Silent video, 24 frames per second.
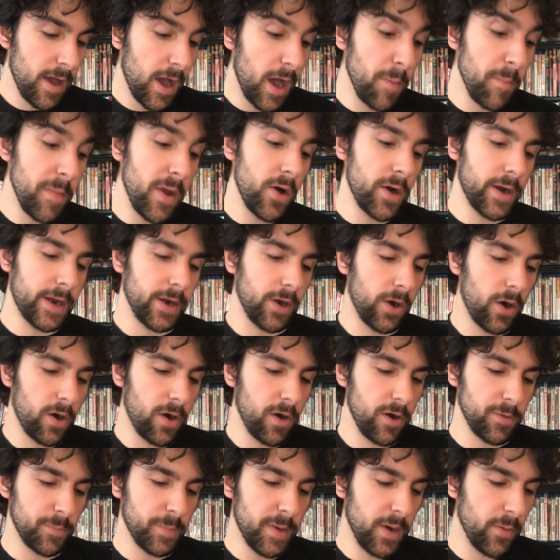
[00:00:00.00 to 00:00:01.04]
American
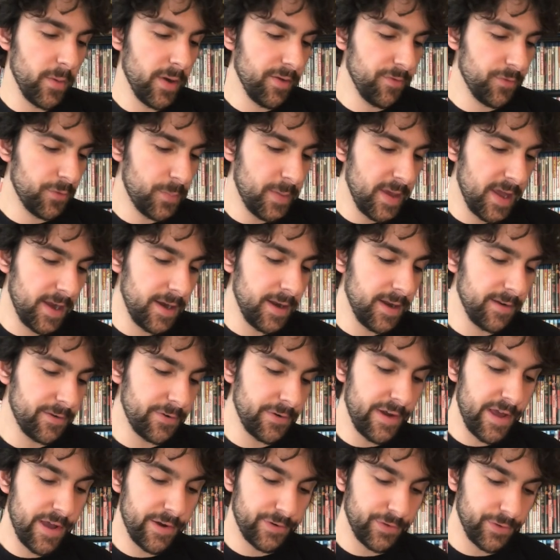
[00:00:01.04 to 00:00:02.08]
Horrors by way of Spain,
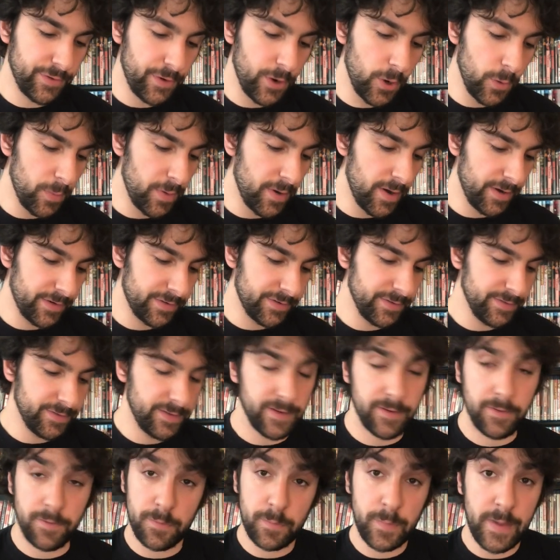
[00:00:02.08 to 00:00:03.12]
international co-productions,
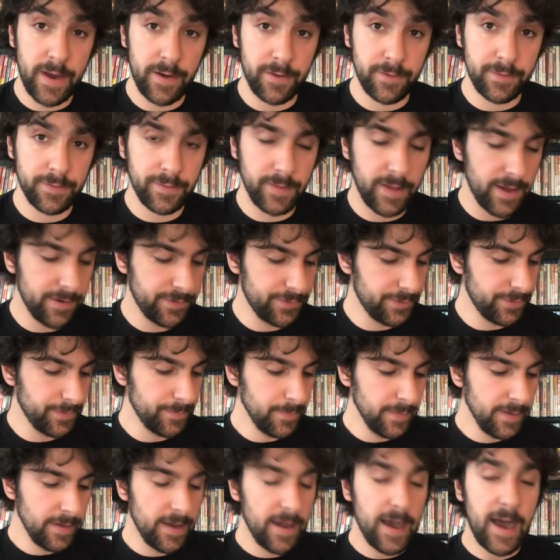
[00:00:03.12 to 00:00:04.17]
and the Spanish slasher.
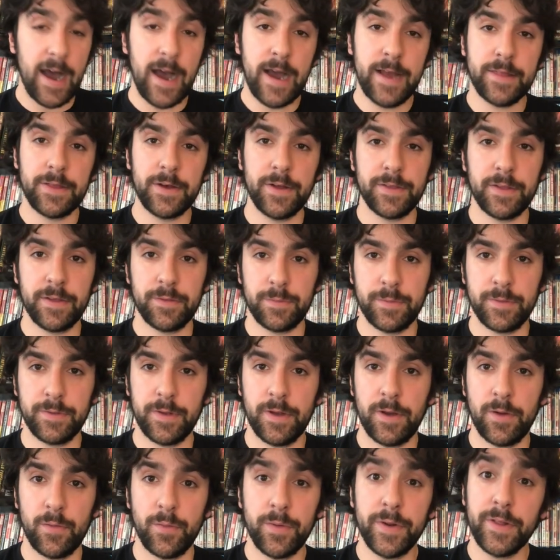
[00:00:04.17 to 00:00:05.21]
I thought this was
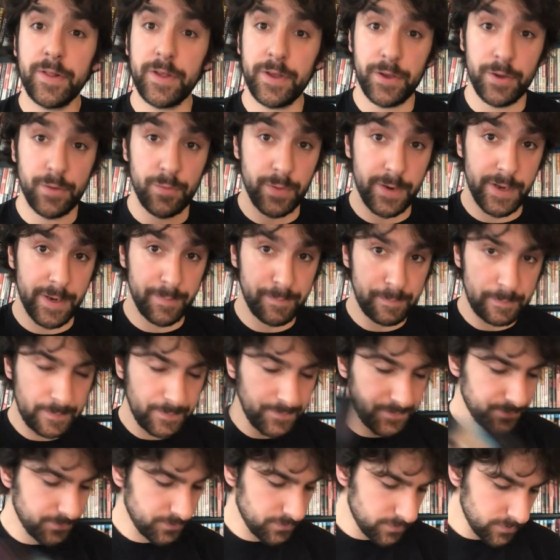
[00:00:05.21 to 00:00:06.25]
a really good read.
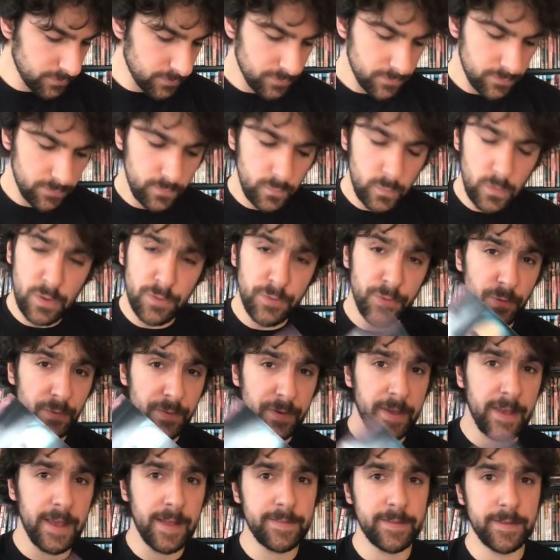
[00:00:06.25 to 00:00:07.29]
So if
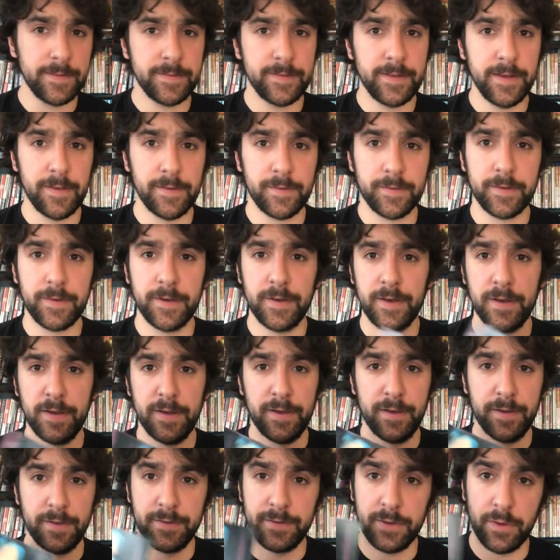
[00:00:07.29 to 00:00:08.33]
you get this disc,
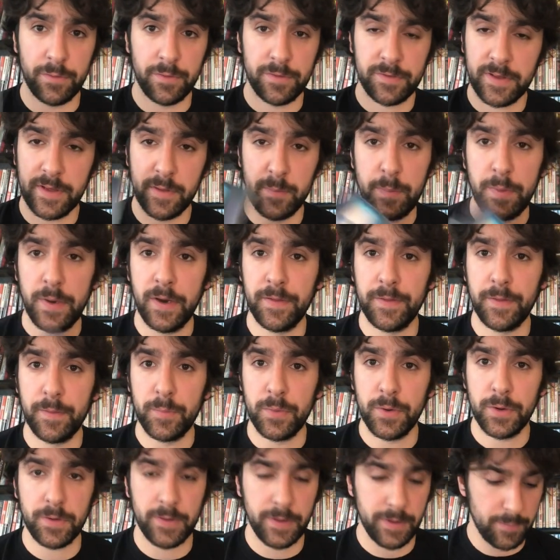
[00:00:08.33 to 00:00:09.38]
don't skimp on the
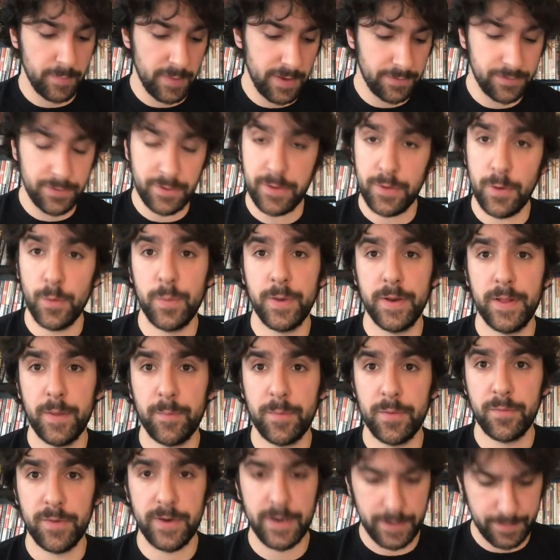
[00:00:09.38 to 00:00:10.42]
booklet. Make sure you open it
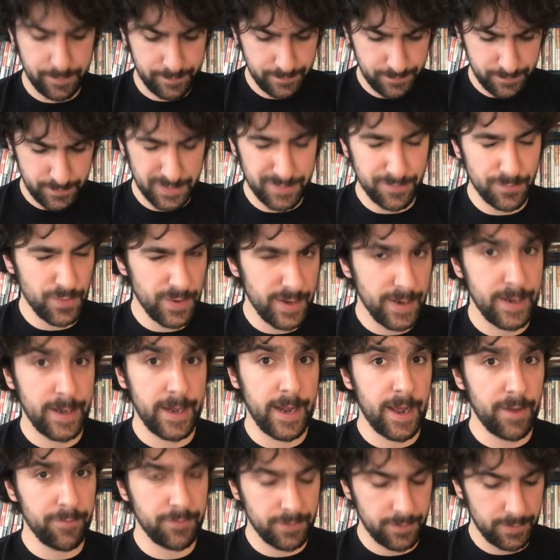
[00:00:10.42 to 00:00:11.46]
up and read it, but read it
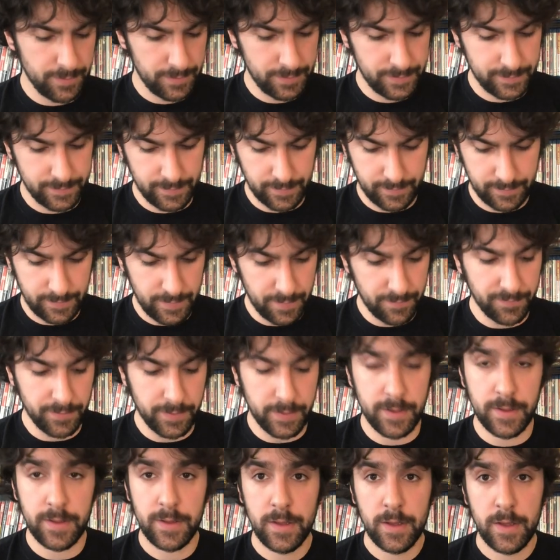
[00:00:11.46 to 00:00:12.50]
after, because it's
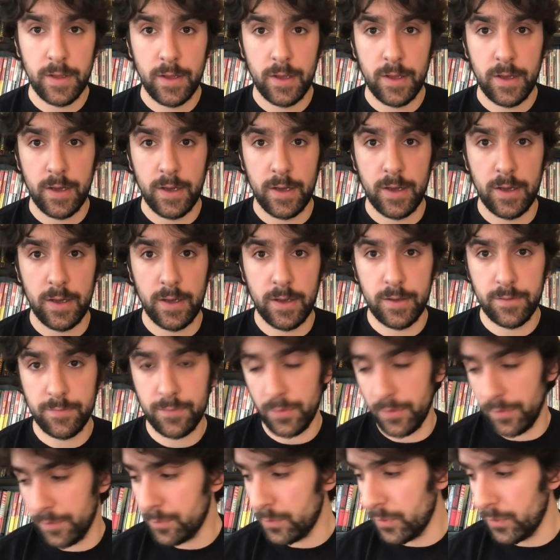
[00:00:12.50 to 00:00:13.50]
definitely full of